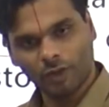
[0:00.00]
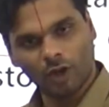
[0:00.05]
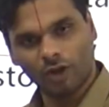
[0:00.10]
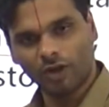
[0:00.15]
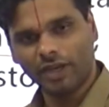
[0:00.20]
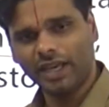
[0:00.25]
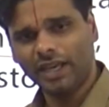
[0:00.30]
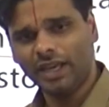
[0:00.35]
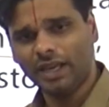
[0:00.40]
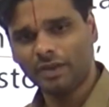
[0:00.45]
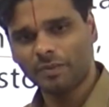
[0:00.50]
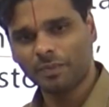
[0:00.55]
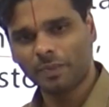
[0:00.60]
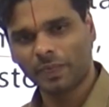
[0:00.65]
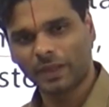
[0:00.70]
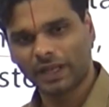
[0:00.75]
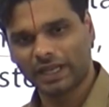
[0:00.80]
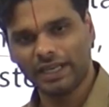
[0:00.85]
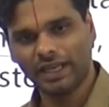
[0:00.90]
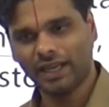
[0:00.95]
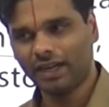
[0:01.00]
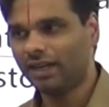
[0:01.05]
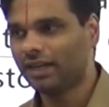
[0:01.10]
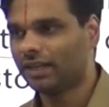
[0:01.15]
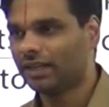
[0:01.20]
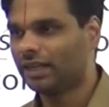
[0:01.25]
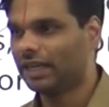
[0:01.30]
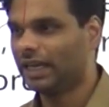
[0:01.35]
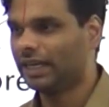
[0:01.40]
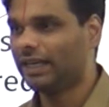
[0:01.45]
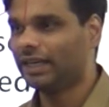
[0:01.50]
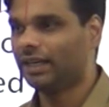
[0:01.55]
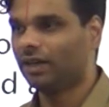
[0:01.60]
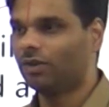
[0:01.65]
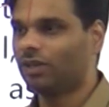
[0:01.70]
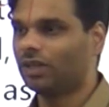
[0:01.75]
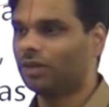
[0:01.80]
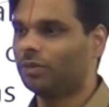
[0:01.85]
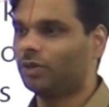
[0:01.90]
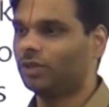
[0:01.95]
Okay? Clear? Any
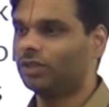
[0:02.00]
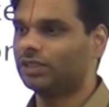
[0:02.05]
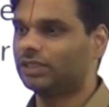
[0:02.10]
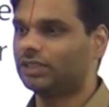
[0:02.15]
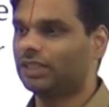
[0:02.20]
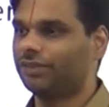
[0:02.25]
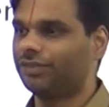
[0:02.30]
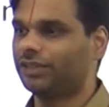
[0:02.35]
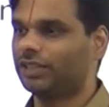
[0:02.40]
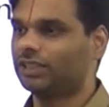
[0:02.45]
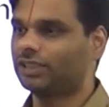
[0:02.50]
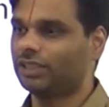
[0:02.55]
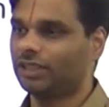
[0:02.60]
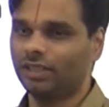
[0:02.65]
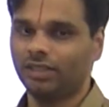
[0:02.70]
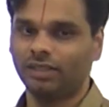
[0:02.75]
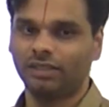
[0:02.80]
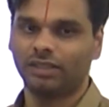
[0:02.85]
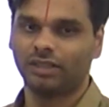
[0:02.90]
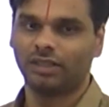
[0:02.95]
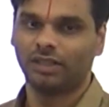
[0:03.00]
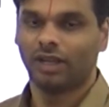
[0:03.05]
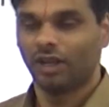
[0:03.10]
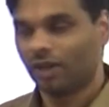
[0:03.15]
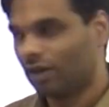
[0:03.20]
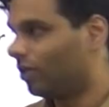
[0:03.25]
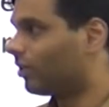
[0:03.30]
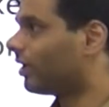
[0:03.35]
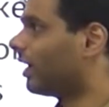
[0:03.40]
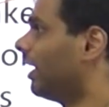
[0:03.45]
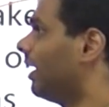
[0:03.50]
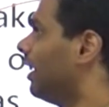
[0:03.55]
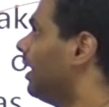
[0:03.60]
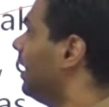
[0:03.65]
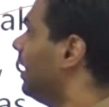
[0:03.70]
doubt about this definition? Okay.